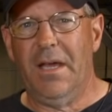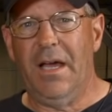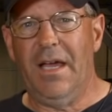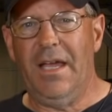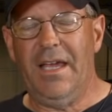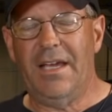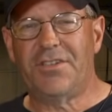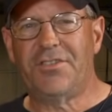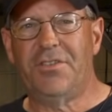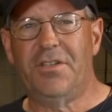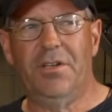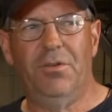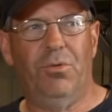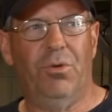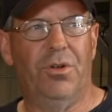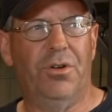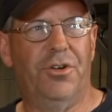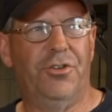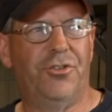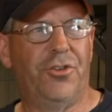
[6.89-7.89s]
I actually
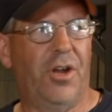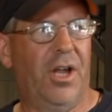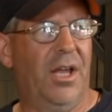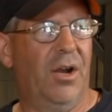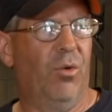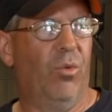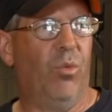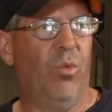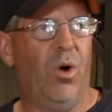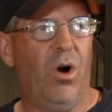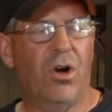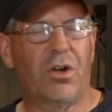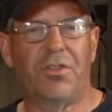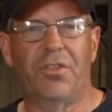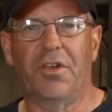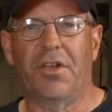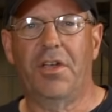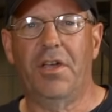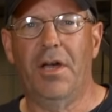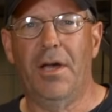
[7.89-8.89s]
want to try to walk
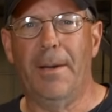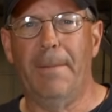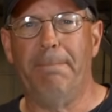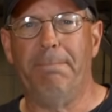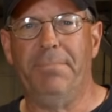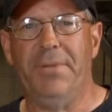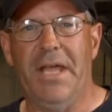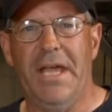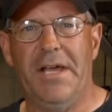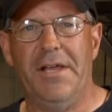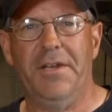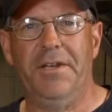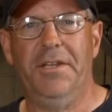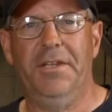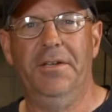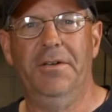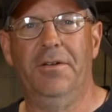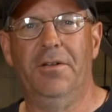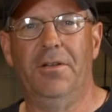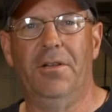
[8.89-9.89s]
the cup
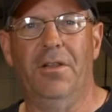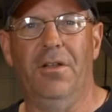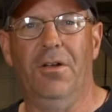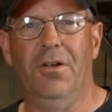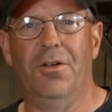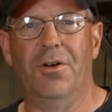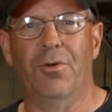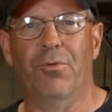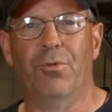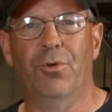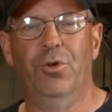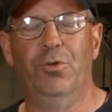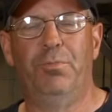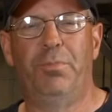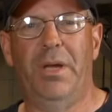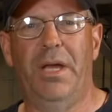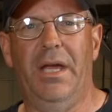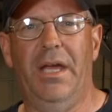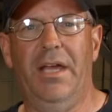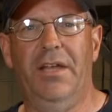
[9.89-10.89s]
downhill on a root
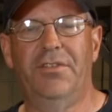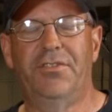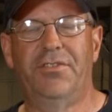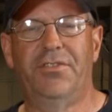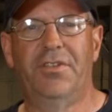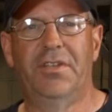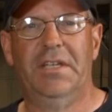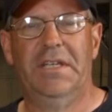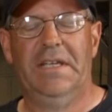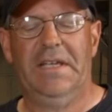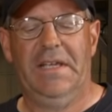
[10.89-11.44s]
pass